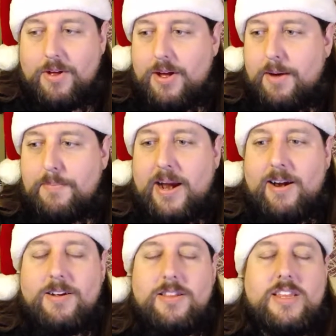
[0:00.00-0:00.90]

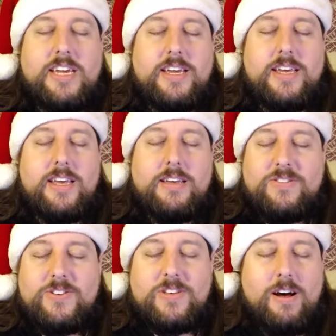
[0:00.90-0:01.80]
apparently
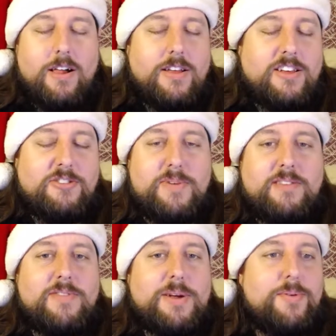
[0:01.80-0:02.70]
his skull has
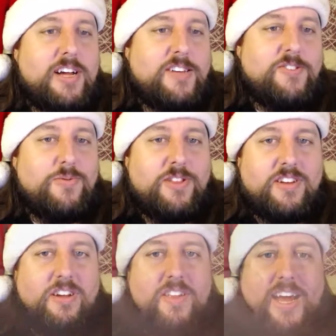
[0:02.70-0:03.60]
been replaced with
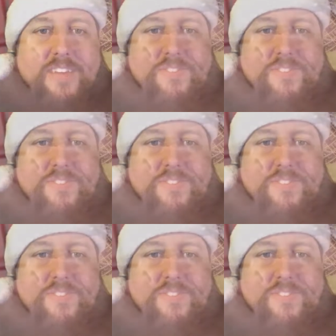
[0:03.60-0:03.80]
a glass